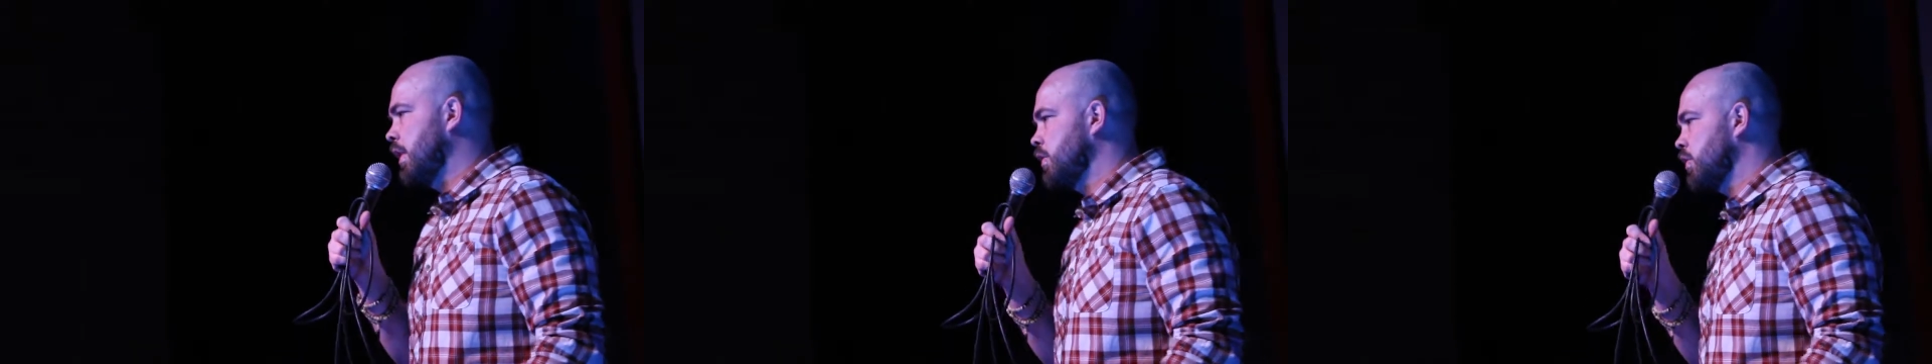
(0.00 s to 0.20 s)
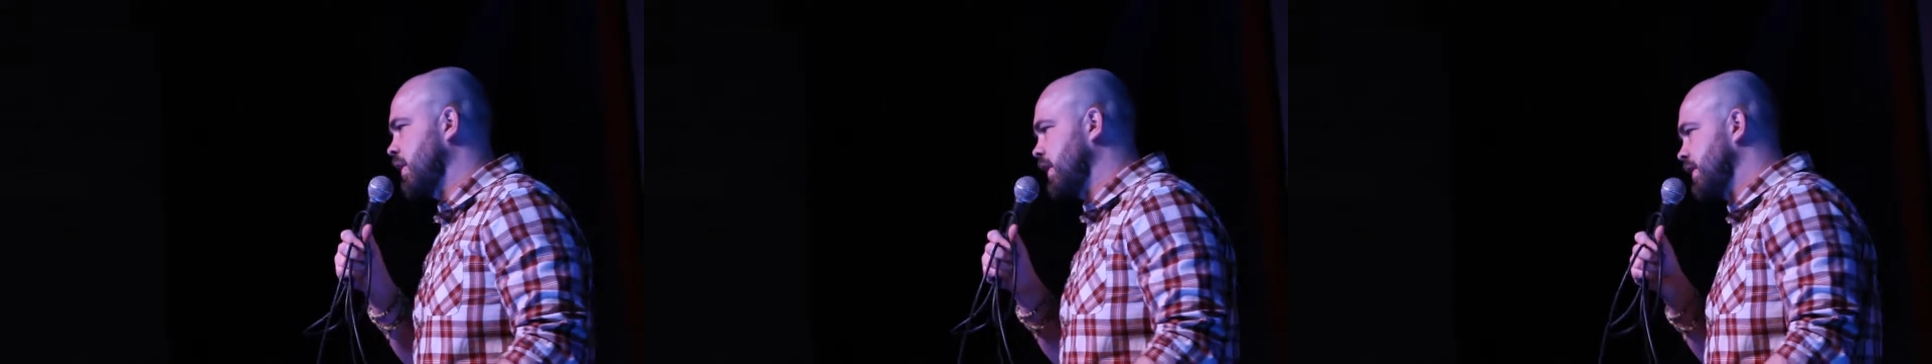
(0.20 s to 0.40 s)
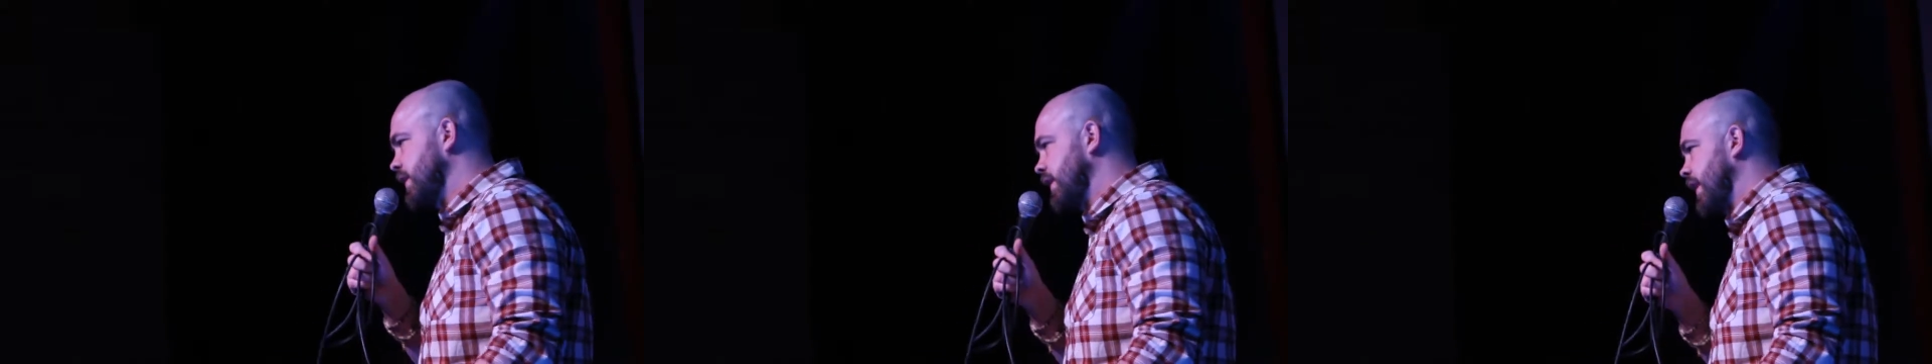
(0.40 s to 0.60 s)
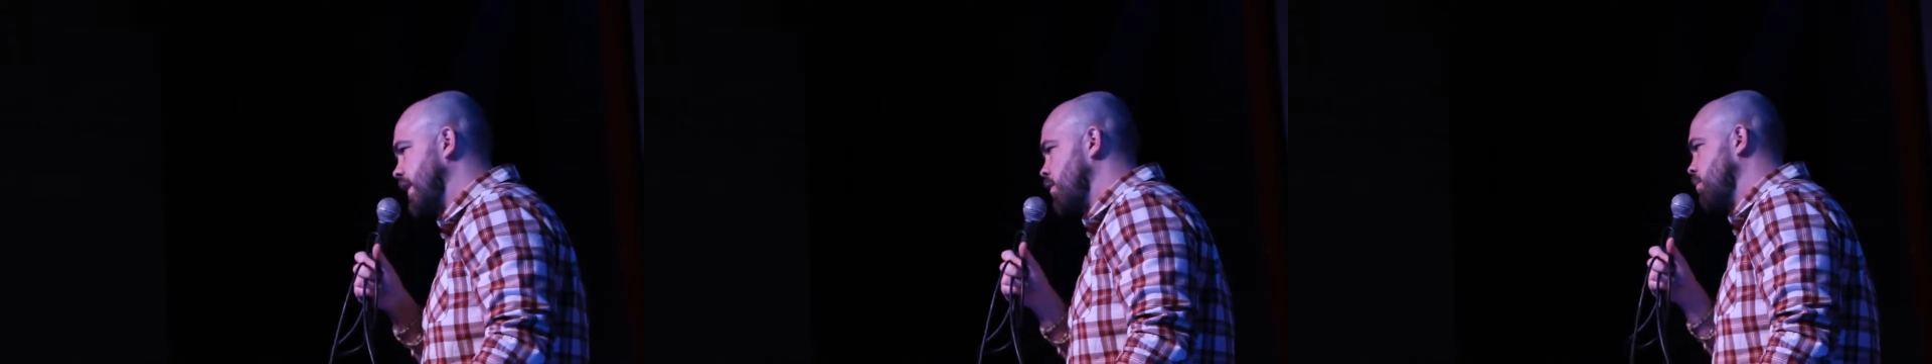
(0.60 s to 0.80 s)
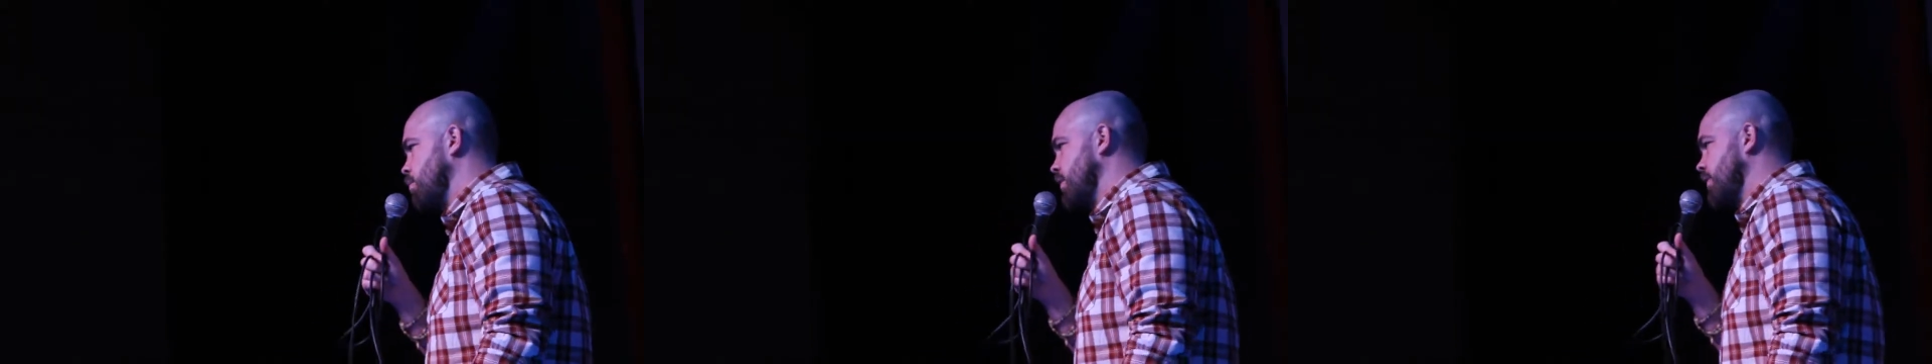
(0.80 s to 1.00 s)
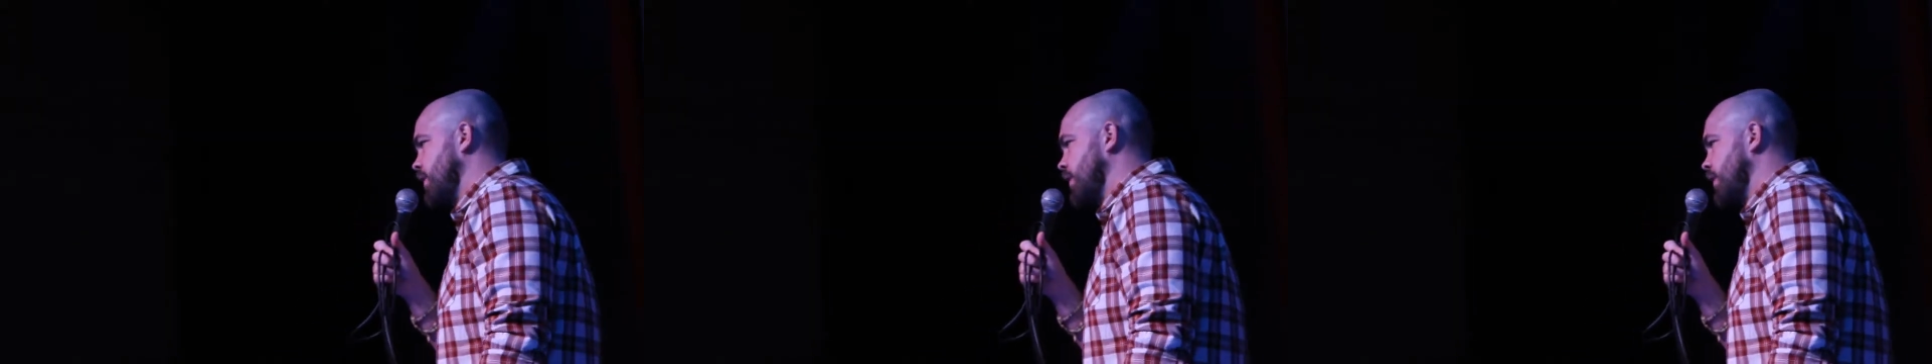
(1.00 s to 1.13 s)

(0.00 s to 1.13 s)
just had to get on with